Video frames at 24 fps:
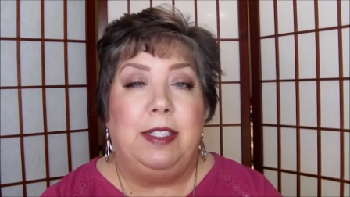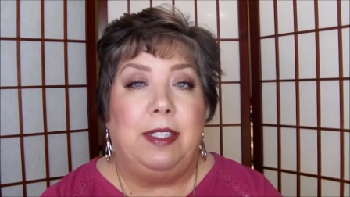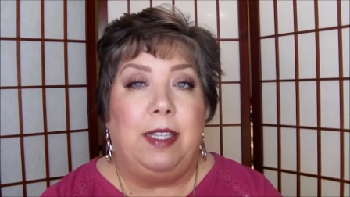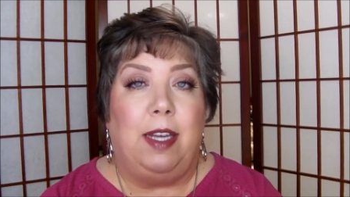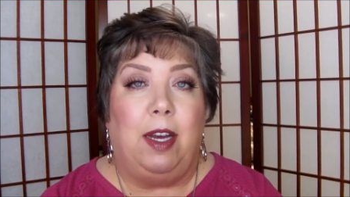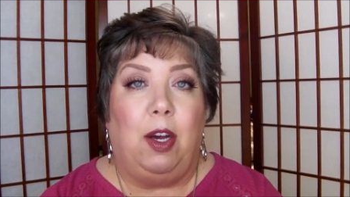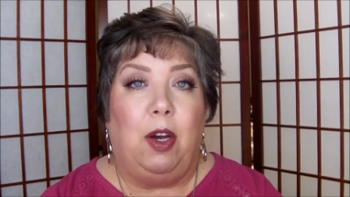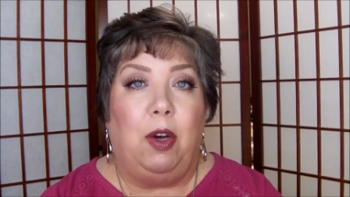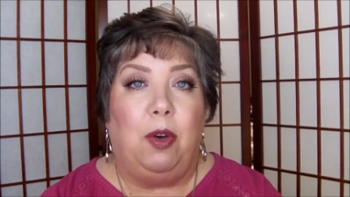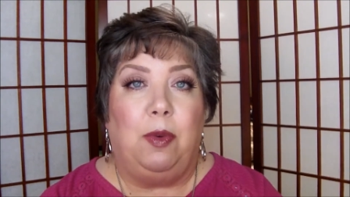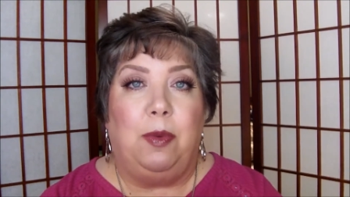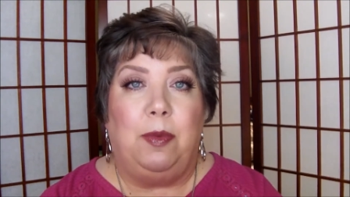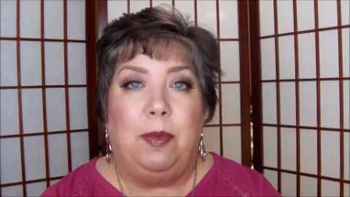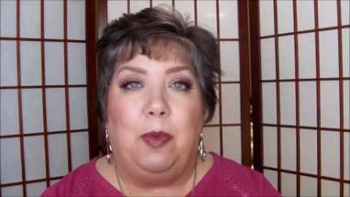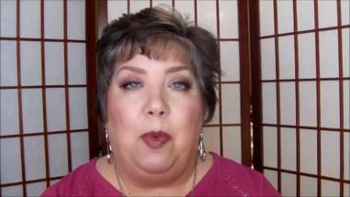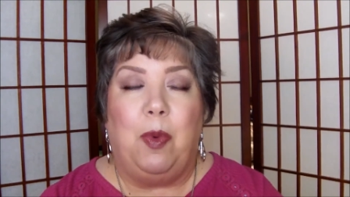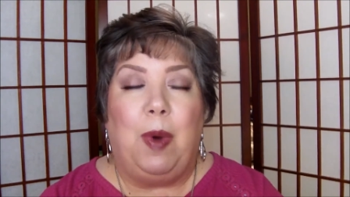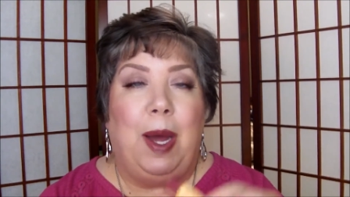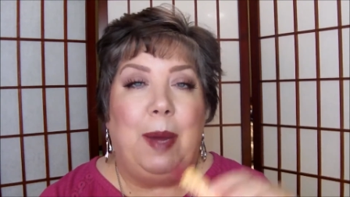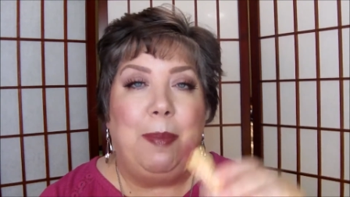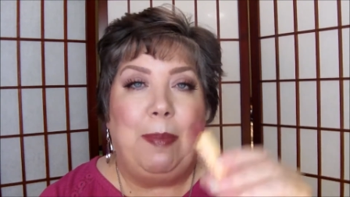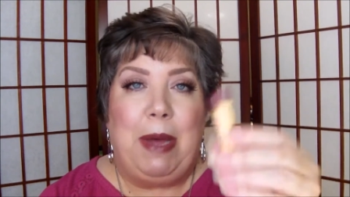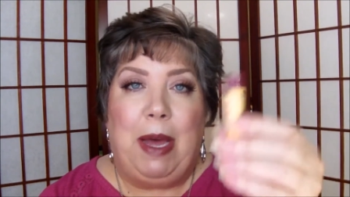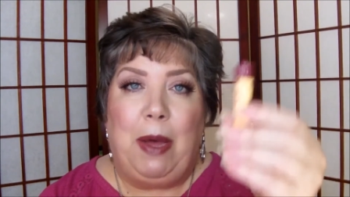so
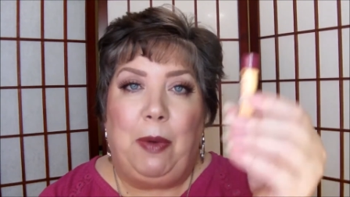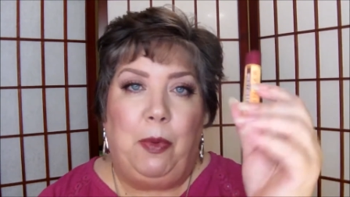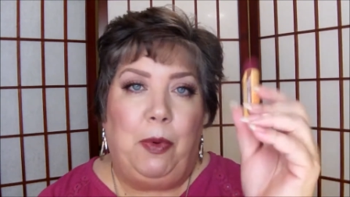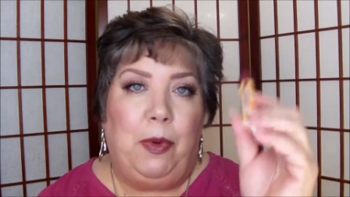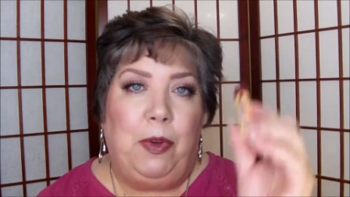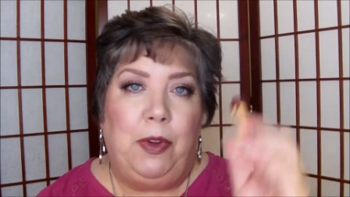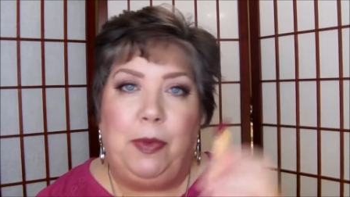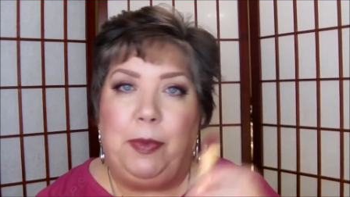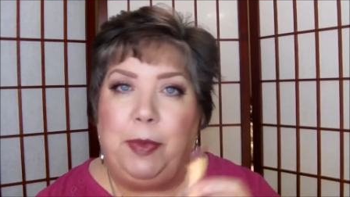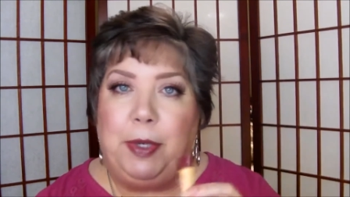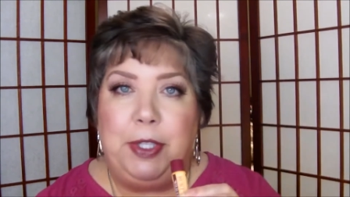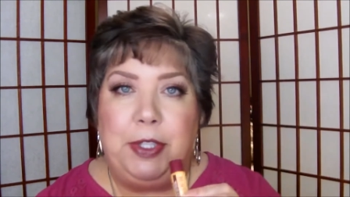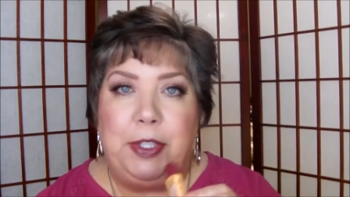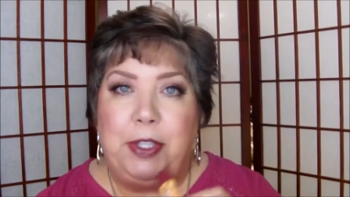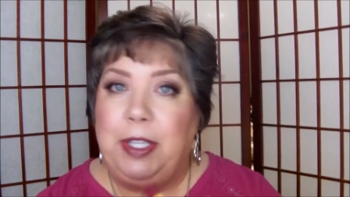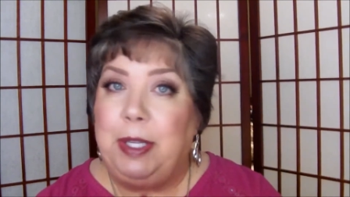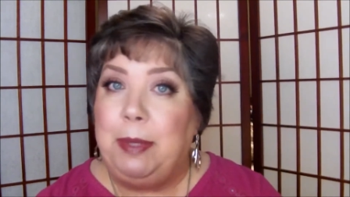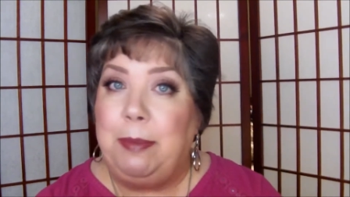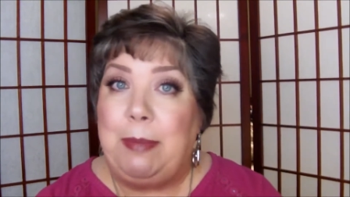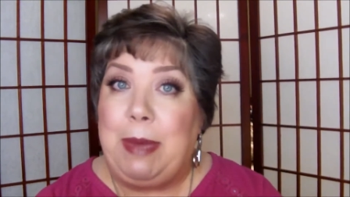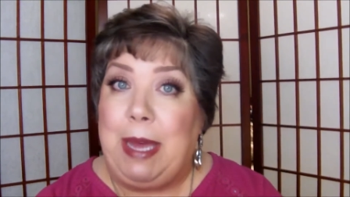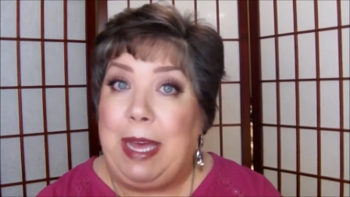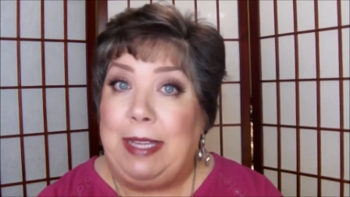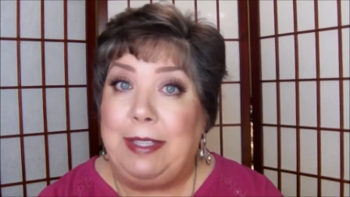why buy one when you
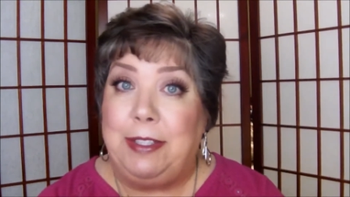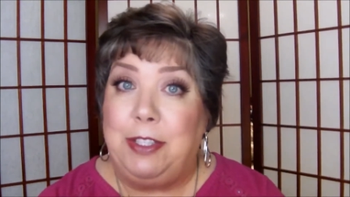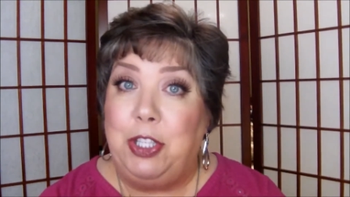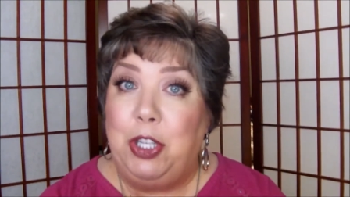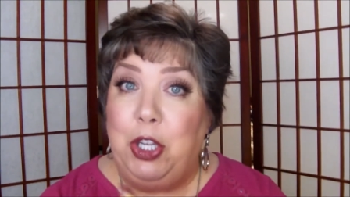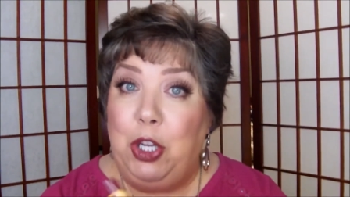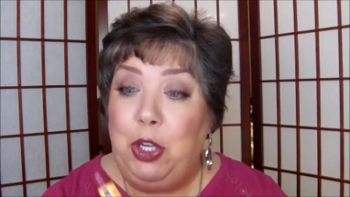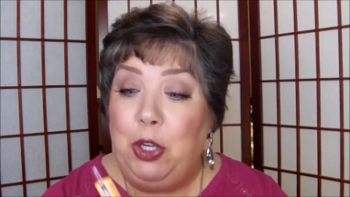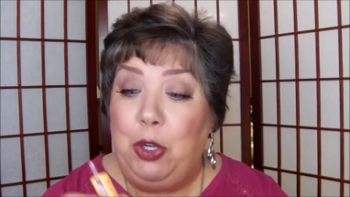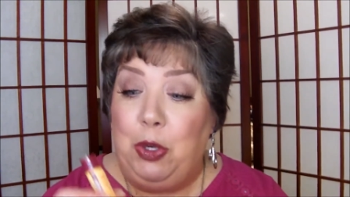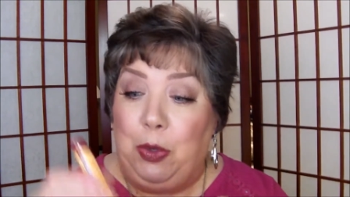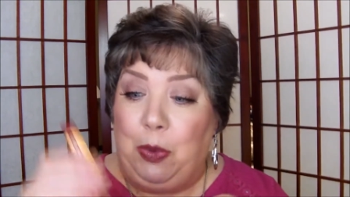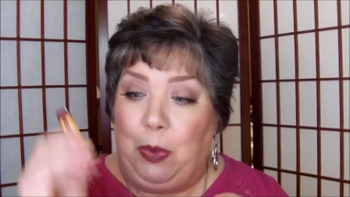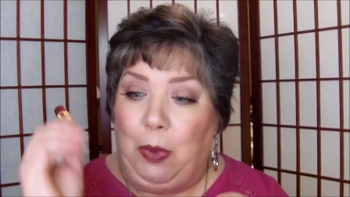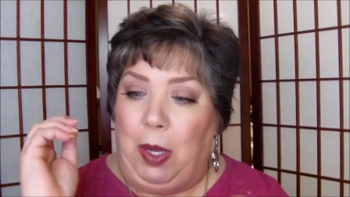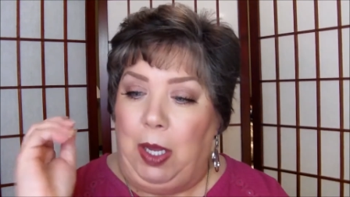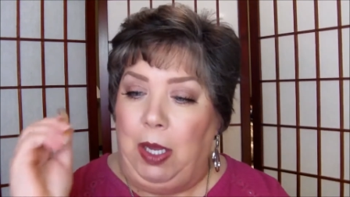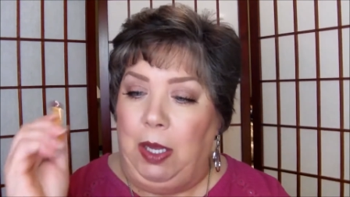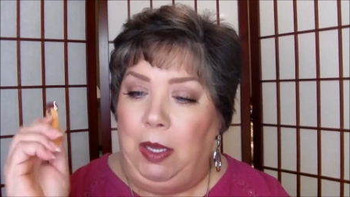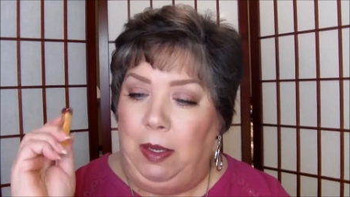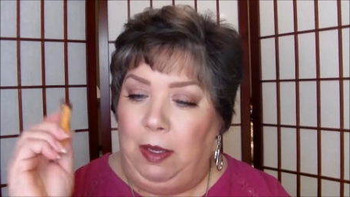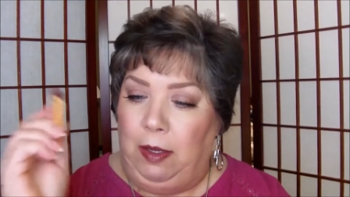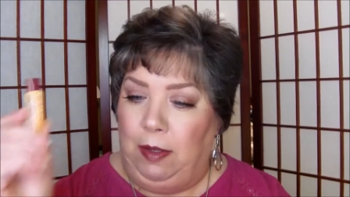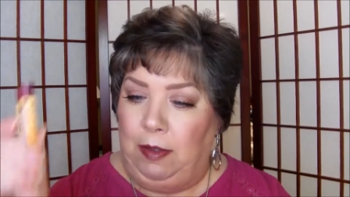can buy two?
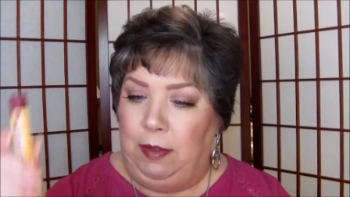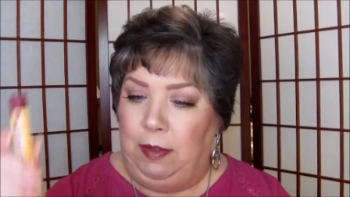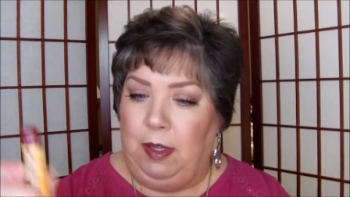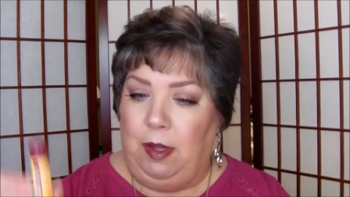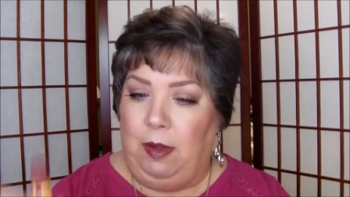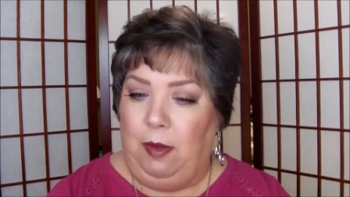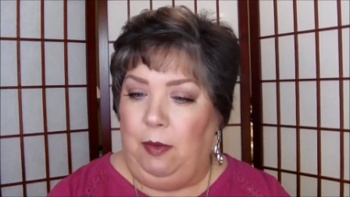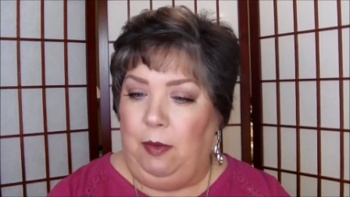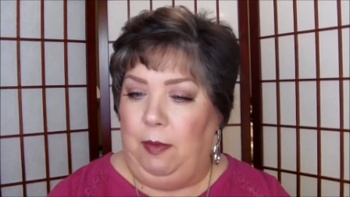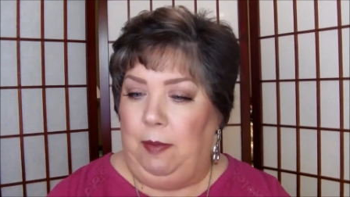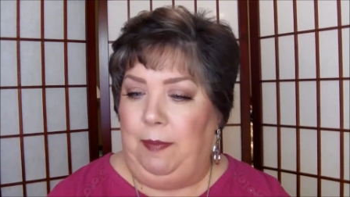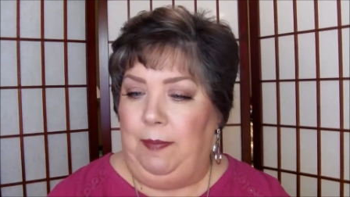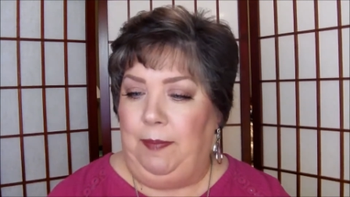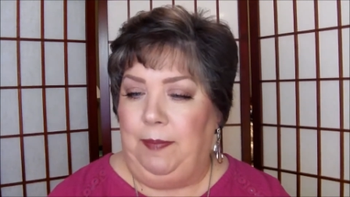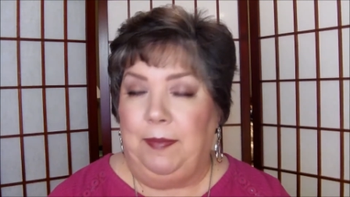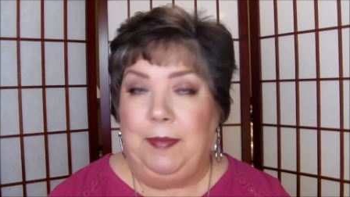So